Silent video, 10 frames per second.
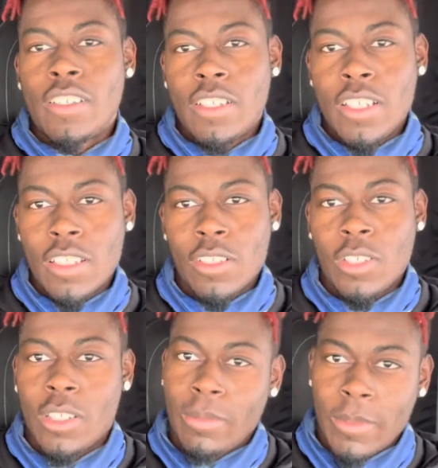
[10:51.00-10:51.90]

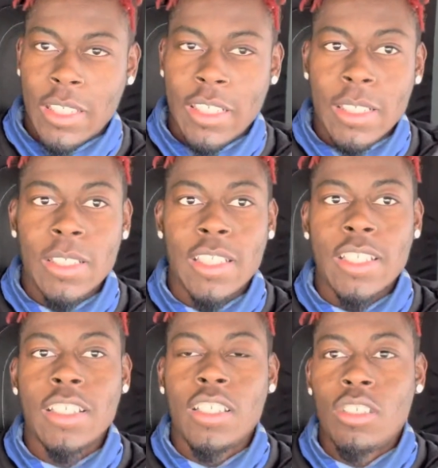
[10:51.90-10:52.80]
Instagram,
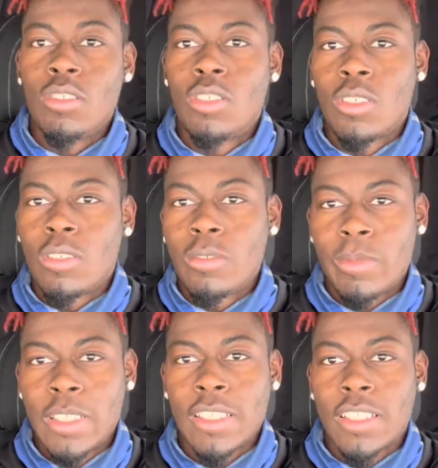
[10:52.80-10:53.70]
Snapchat, YouTube,
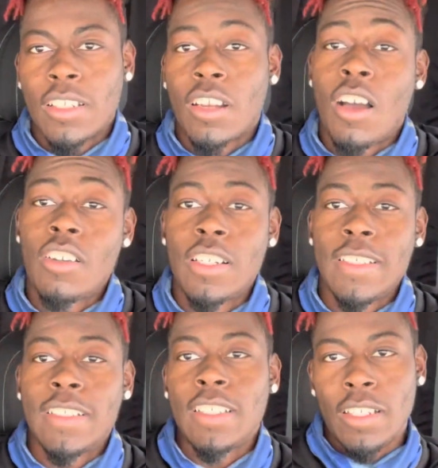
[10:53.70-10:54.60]
TikTok, all of that
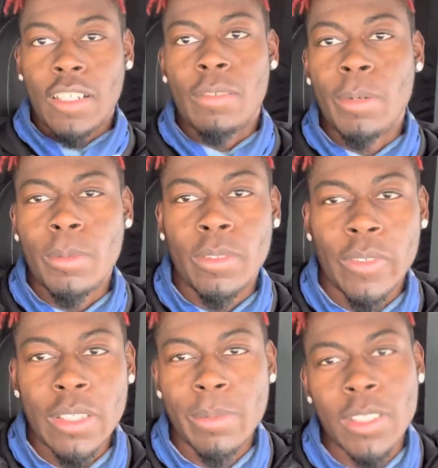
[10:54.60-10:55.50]
is all like the bubbles.
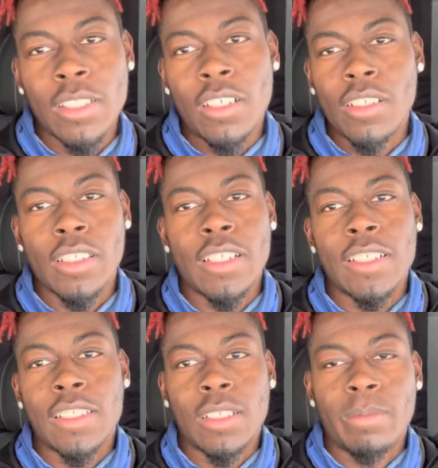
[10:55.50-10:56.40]
Facebook is the only thing
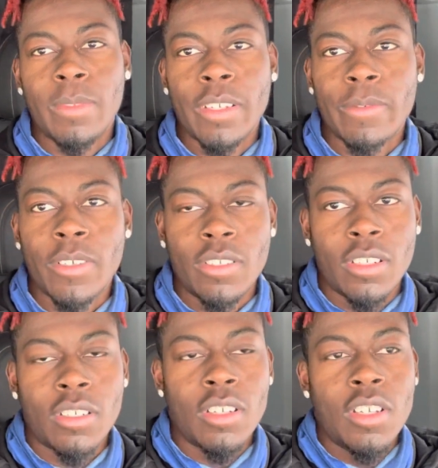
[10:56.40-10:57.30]
that's something different, you know.